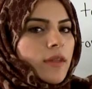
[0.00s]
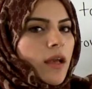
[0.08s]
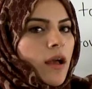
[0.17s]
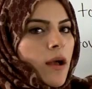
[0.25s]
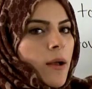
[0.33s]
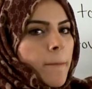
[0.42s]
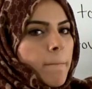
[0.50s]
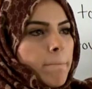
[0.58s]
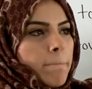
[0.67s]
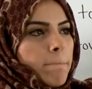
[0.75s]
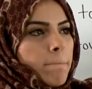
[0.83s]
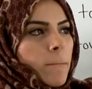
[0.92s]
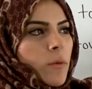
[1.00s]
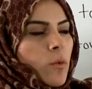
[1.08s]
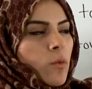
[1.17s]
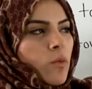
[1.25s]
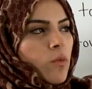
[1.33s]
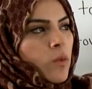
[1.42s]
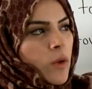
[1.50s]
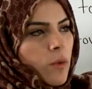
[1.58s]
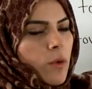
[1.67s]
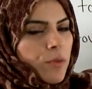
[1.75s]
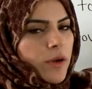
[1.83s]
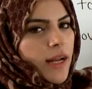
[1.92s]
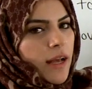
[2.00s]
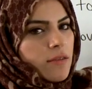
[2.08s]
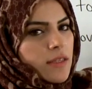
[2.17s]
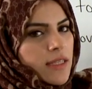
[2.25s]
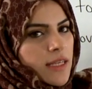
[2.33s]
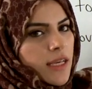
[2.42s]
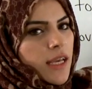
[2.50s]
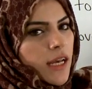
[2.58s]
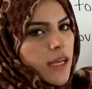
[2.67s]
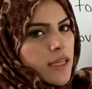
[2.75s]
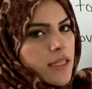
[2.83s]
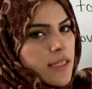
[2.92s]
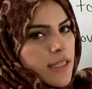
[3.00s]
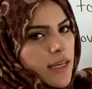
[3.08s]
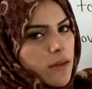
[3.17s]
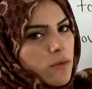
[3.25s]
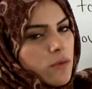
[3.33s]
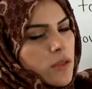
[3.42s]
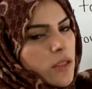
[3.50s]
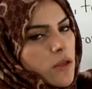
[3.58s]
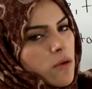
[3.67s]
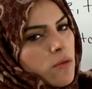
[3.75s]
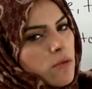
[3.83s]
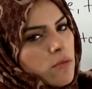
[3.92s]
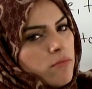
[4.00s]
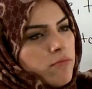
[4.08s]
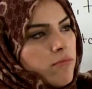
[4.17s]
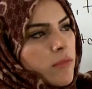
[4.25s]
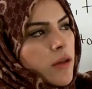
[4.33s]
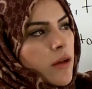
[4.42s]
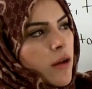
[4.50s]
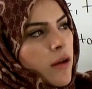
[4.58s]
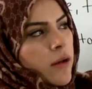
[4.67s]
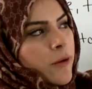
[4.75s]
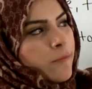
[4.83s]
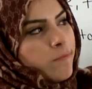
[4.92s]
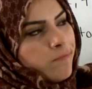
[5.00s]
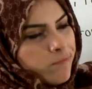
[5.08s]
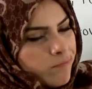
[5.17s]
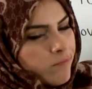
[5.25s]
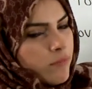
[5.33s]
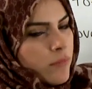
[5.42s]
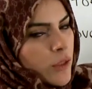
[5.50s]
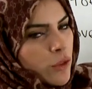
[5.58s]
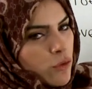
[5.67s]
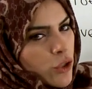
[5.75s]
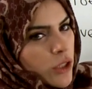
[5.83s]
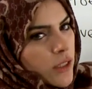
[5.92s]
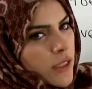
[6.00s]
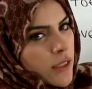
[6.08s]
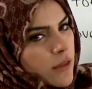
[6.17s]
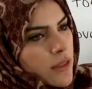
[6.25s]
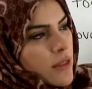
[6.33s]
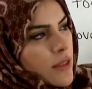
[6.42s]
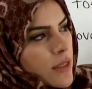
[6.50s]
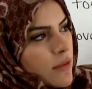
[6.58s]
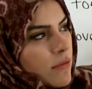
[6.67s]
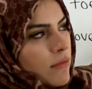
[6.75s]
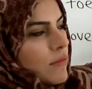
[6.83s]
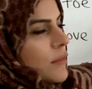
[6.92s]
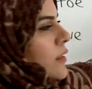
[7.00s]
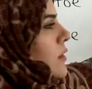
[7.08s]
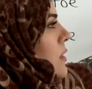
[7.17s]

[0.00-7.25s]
um, we will pronounce the K sound. So um, usually the, the, the